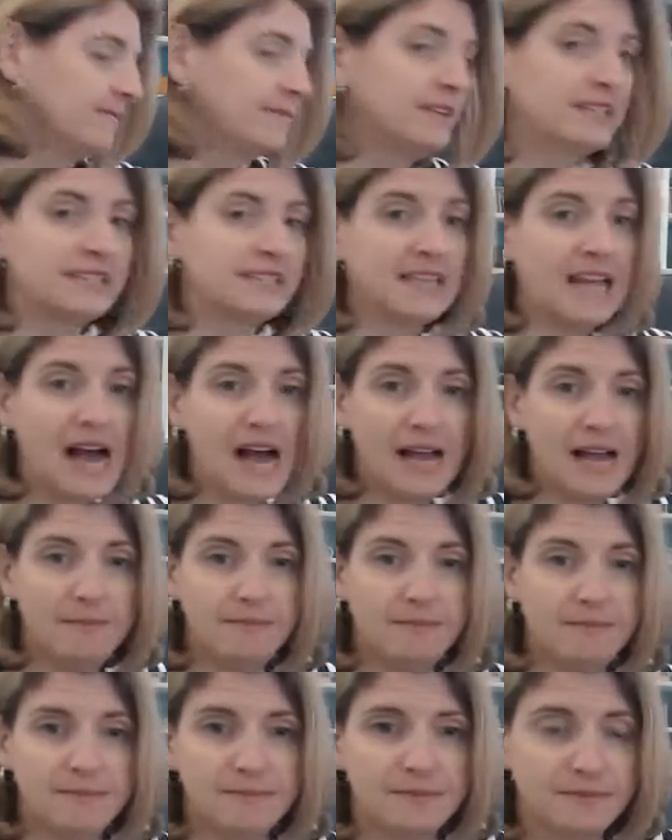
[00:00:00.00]

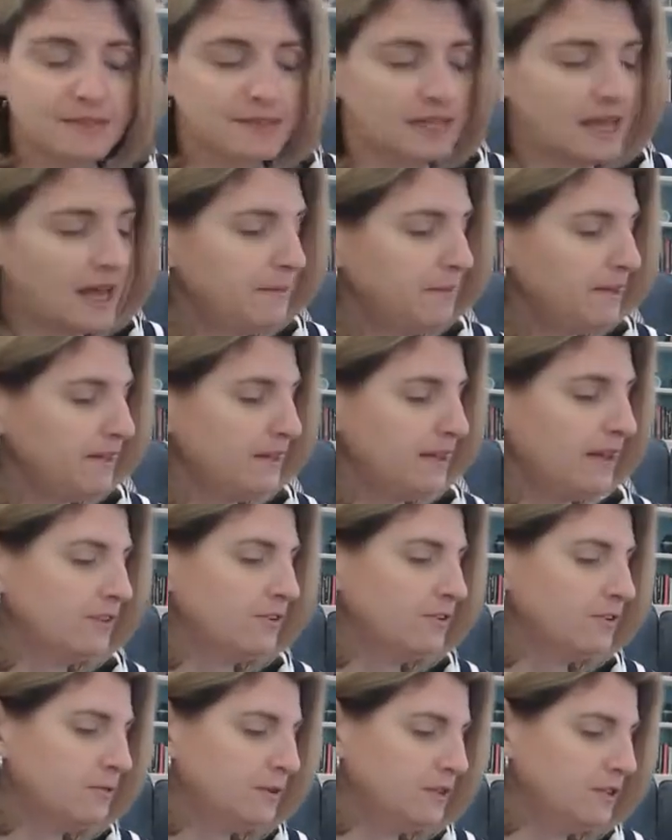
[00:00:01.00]
Slime. Slime is
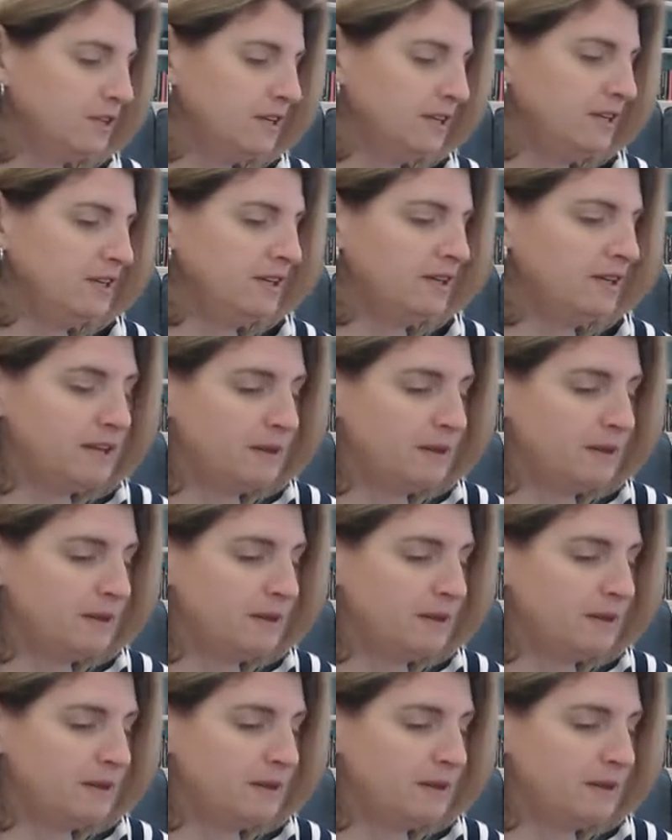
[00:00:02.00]
another squishy.